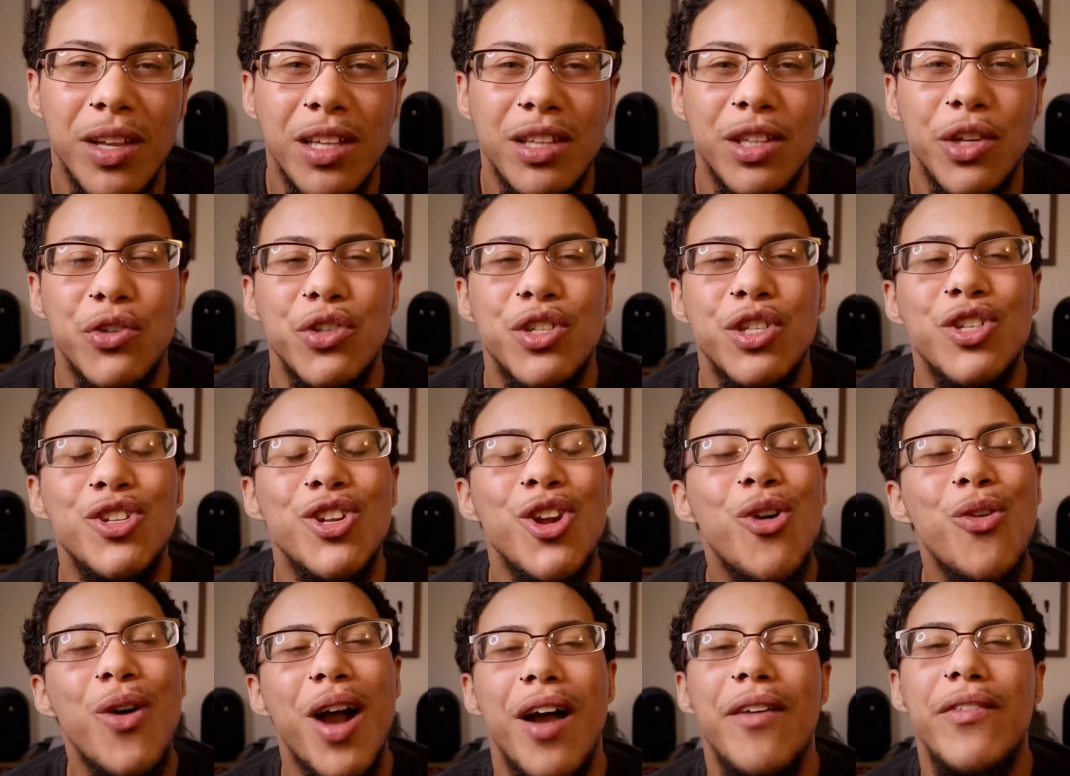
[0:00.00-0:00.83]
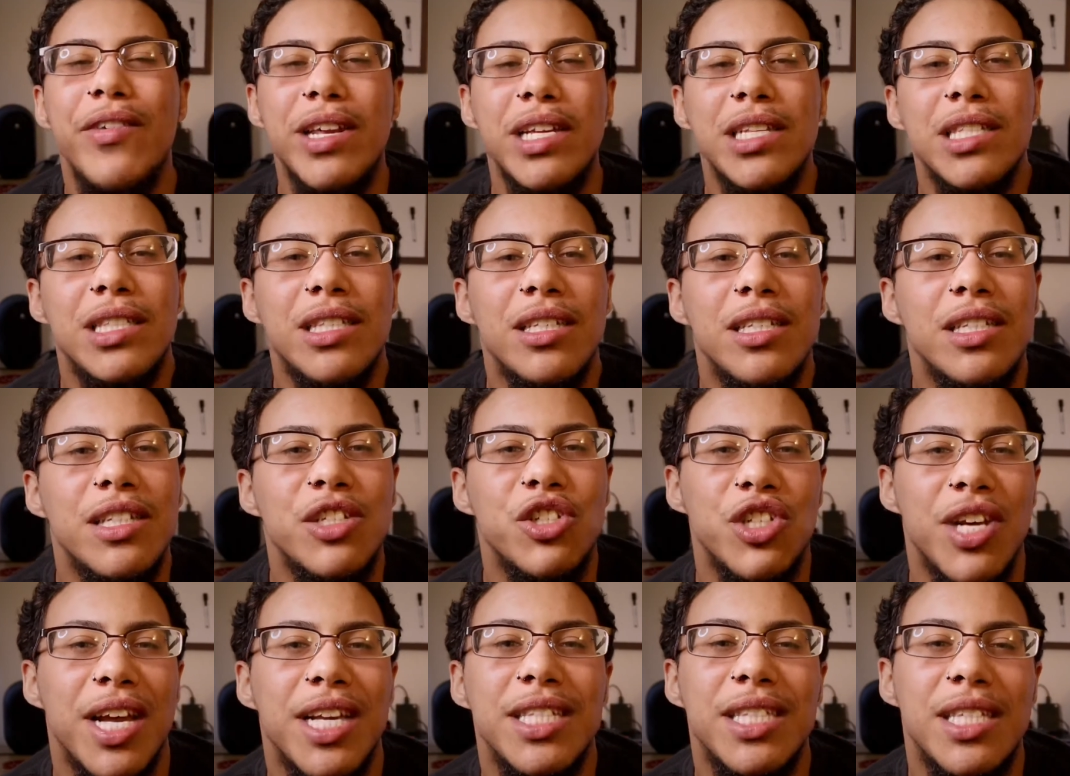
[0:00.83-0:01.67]
There's no evidence to
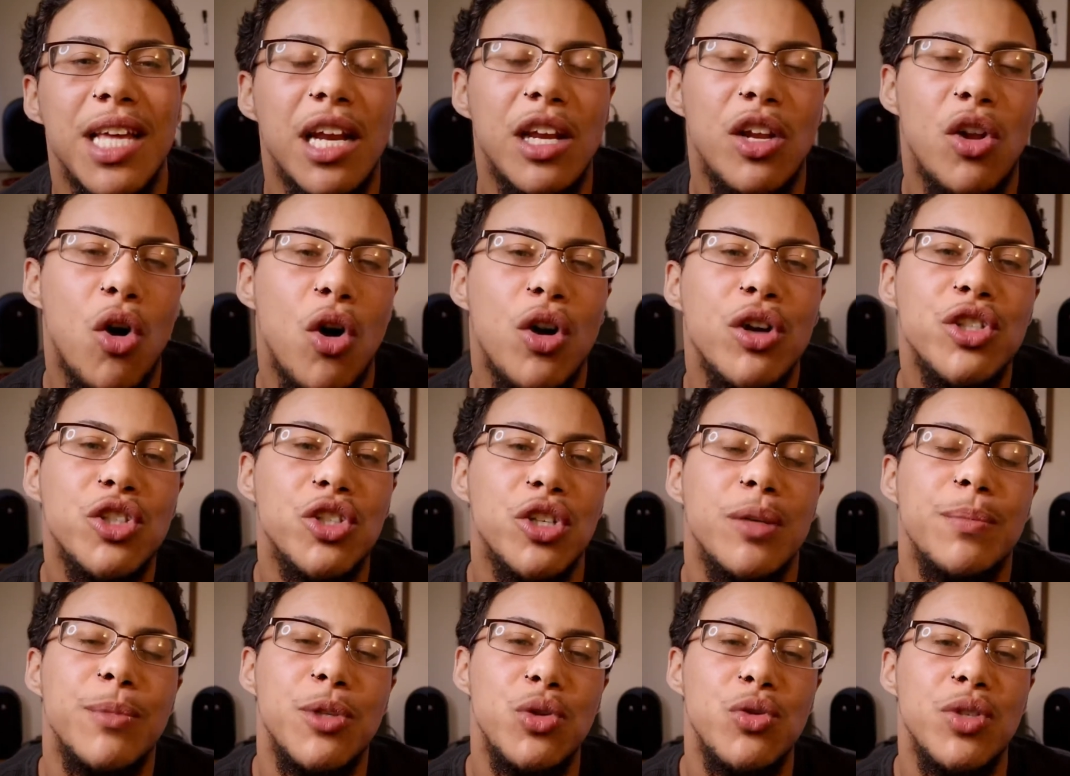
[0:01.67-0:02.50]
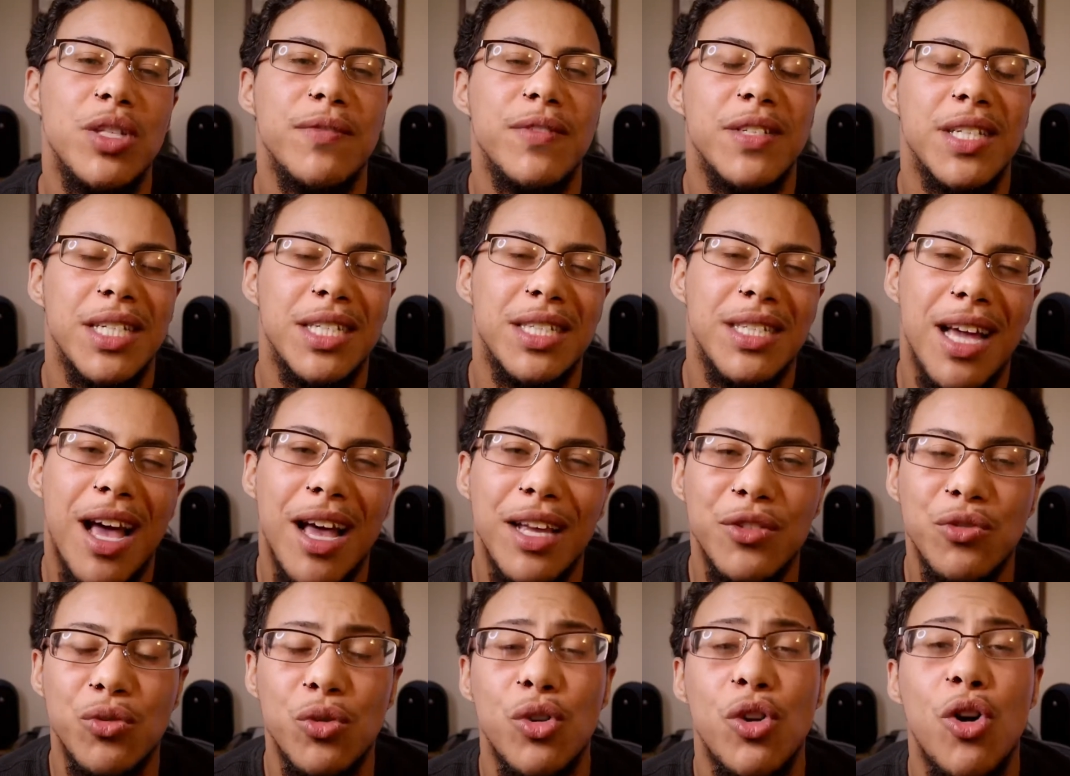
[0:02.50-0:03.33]
suggest that long term use of
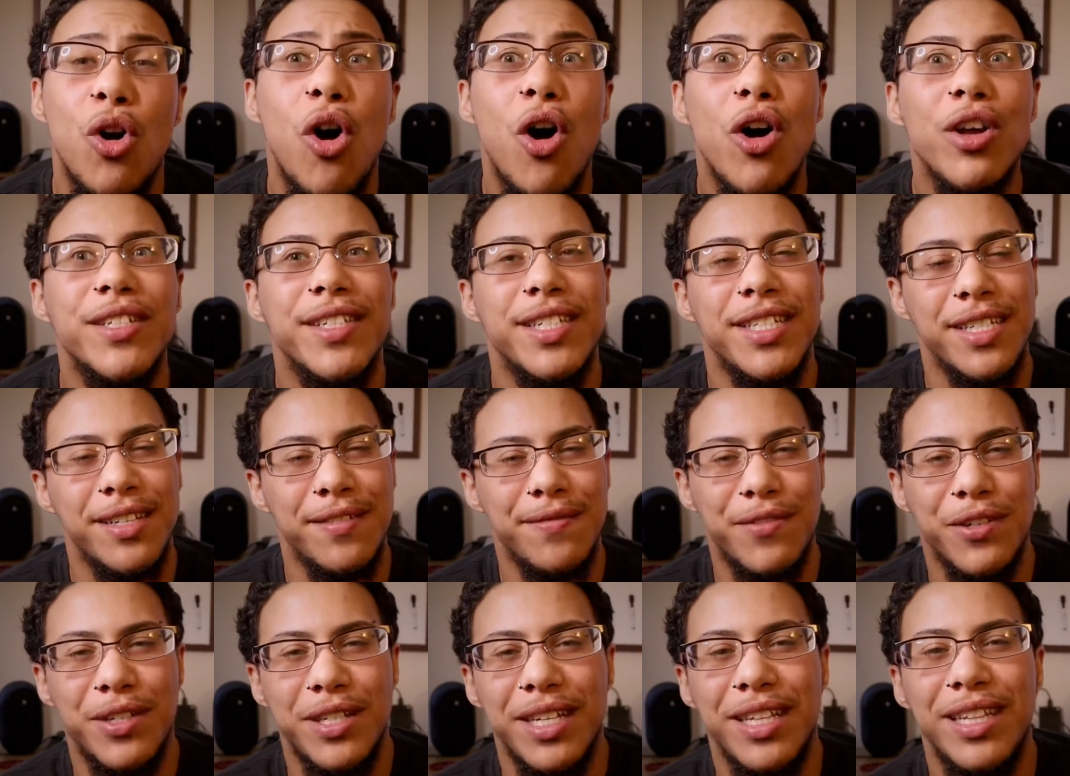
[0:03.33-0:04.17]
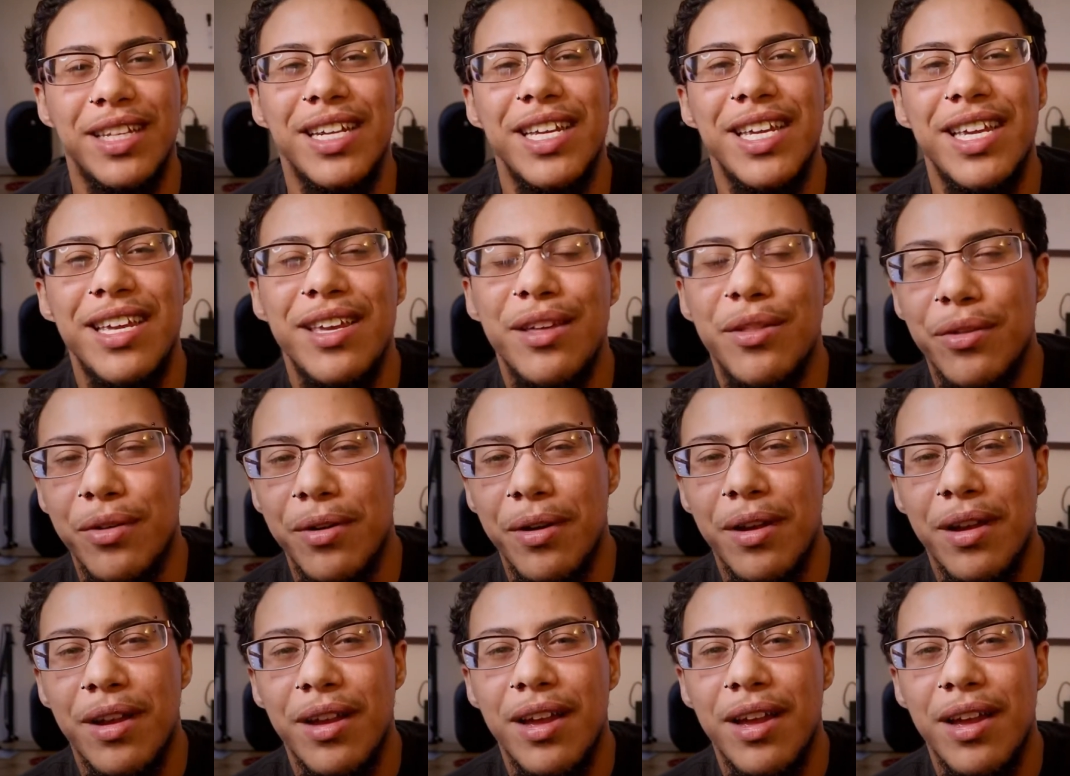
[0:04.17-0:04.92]
testosterone causes infertility either.